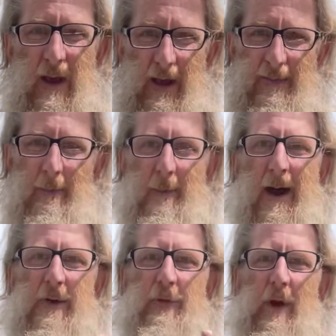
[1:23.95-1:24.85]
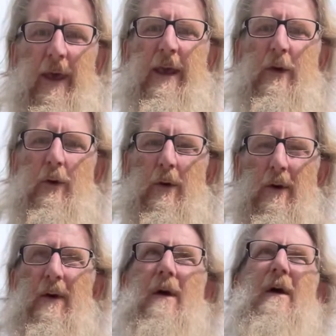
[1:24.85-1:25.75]
it's a major link,
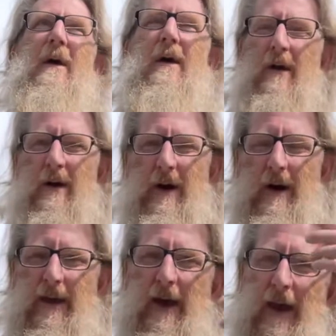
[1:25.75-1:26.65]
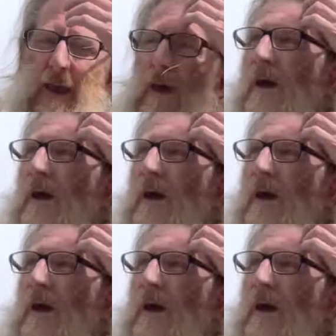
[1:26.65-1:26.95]
okay?